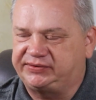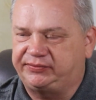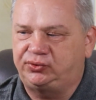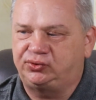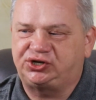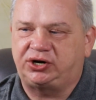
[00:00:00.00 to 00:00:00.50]

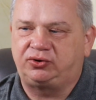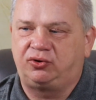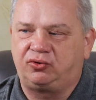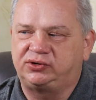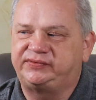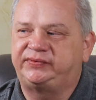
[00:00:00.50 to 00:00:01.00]
which in
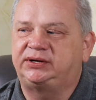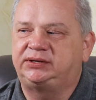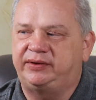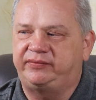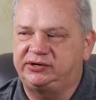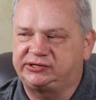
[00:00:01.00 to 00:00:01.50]
turn
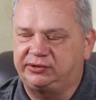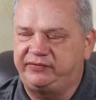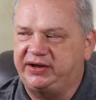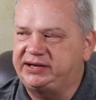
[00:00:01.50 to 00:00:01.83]
gave rise to